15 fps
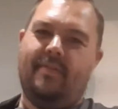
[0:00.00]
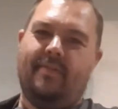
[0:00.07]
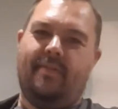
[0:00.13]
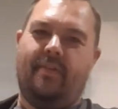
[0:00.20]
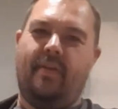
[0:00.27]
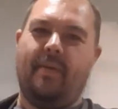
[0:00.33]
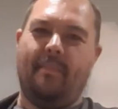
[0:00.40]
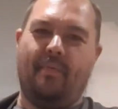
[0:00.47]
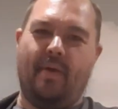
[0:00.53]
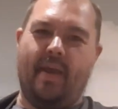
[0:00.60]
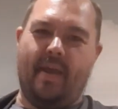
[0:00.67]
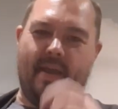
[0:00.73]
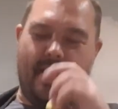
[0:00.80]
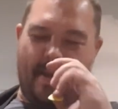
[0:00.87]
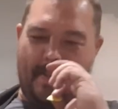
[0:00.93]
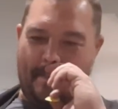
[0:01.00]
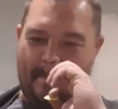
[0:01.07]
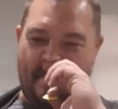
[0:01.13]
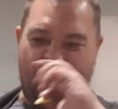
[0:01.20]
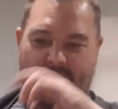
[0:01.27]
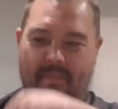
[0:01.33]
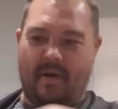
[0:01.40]
You can play
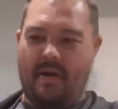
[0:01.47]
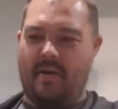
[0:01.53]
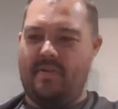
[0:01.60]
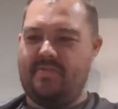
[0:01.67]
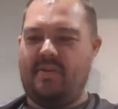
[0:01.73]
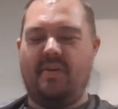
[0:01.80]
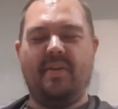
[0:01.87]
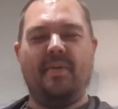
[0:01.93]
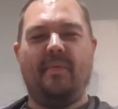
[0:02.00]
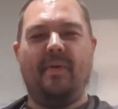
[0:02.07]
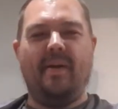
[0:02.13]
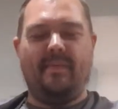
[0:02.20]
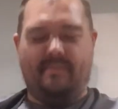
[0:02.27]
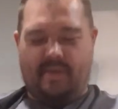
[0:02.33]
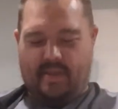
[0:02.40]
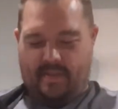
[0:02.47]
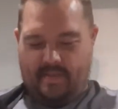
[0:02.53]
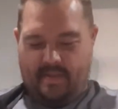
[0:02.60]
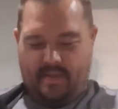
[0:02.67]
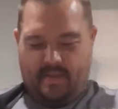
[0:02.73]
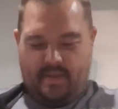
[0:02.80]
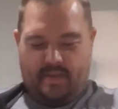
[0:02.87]
Mick Mars all you want, but
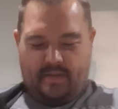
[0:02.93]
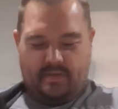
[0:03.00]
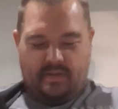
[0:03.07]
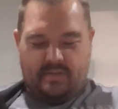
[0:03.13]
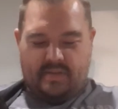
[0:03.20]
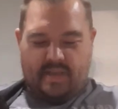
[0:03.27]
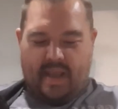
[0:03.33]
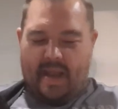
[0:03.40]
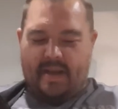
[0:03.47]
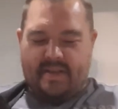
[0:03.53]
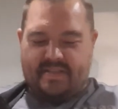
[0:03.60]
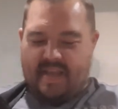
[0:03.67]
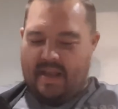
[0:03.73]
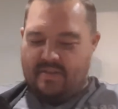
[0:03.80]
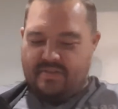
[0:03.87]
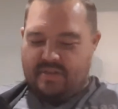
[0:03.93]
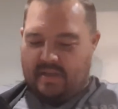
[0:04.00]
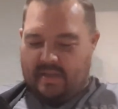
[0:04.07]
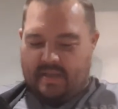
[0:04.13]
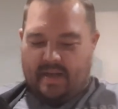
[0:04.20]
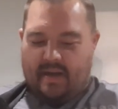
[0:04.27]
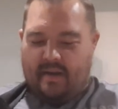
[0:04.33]
those are the kind of sounds you
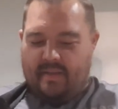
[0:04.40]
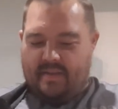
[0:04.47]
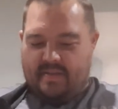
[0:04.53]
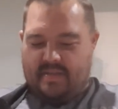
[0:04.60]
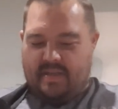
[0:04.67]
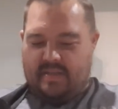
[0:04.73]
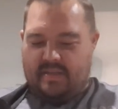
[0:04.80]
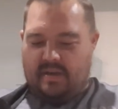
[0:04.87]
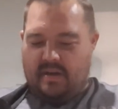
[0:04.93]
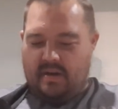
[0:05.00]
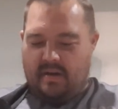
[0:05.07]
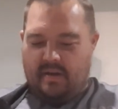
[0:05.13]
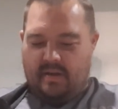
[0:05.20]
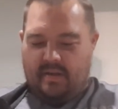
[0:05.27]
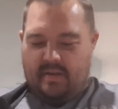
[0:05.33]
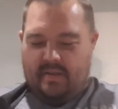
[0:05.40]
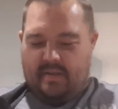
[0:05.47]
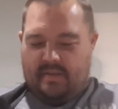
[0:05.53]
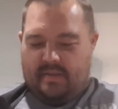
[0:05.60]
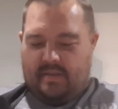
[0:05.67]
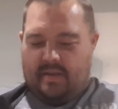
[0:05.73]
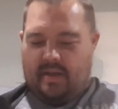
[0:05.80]
can get out of this guitar.
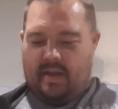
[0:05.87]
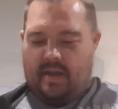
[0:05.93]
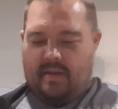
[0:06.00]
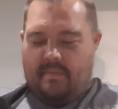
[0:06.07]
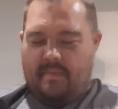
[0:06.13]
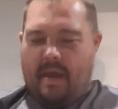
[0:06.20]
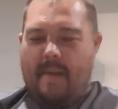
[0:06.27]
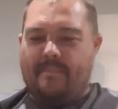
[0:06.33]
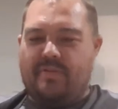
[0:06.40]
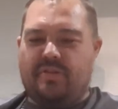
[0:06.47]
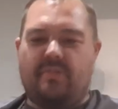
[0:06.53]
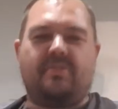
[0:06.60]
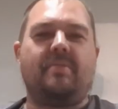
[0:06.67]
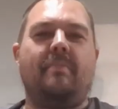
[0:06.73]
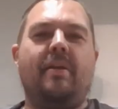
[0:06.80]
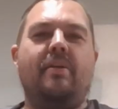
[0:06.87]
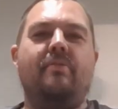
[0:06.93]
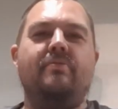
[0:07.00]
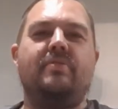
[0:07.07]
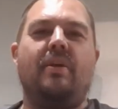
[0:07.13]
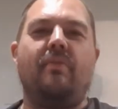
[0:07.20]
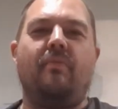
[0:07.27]
I'm sure somebody
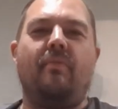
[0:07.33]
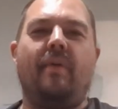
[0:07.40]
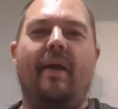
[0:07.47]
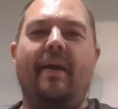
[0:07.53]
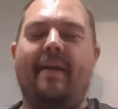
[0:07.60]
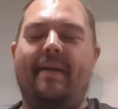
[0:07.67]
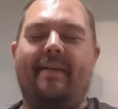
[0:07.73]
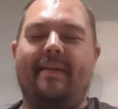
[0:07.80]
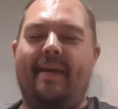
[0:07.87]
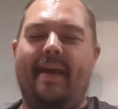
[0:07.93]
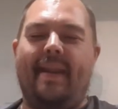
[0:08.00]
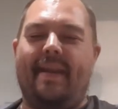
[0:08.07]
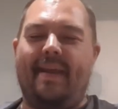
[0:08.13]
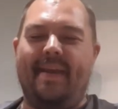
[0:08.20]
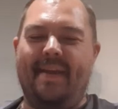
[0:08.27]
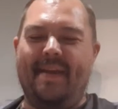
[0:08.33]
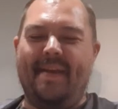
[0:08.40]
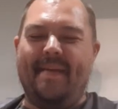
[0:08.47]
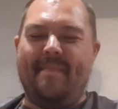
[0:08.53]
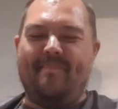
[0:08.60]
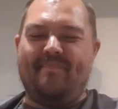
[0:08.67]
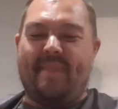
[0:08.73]
who's and
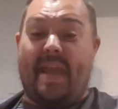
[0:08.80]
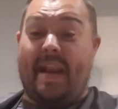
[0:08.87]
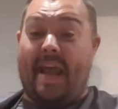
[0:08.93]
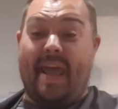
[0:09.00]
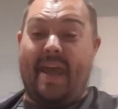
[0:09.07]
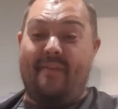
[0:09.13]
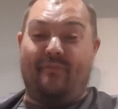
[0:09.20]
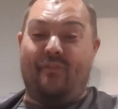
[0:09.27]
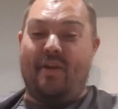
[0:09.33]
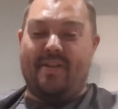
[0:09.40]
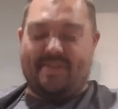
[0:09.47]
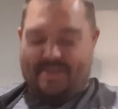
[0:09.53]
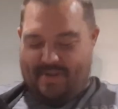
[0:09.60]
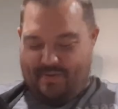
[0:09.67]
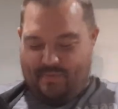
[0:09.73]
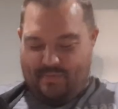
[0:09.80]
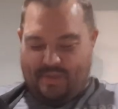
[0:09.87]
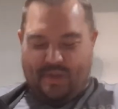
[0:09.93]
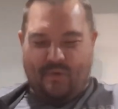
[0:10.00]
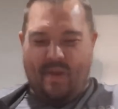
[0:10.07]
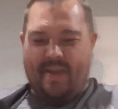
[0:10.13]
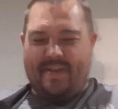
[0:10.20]
I have friends that are really
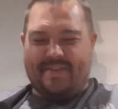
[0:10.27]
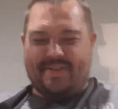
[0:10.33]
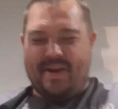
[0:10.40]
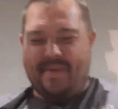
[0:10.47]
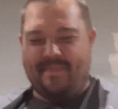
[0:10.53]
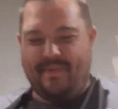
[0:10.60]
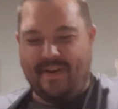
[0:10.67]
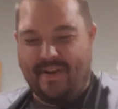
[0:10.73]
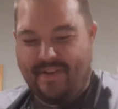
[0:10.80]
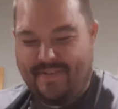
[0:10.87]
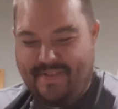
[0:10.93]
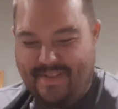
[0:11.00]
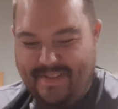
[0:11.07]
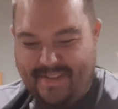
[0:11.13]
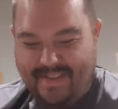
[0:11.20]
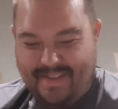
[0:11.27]
great guitar players.